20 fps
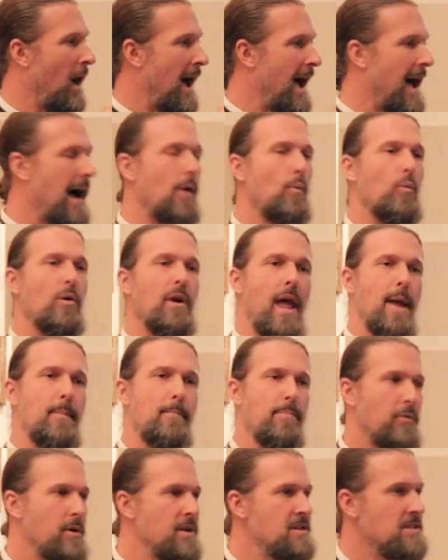How would
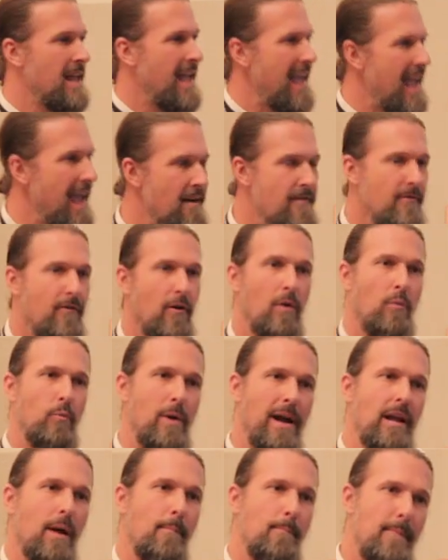a priest ever
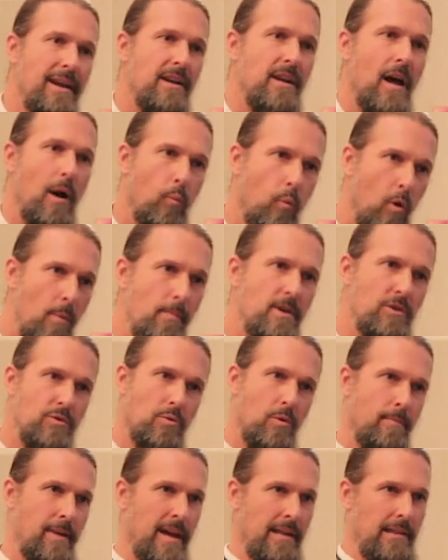recommend a
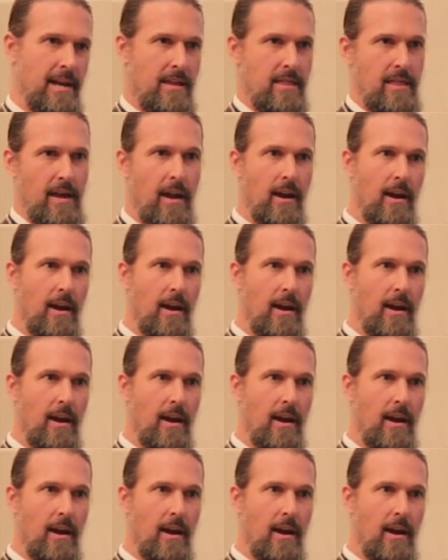woman to a man like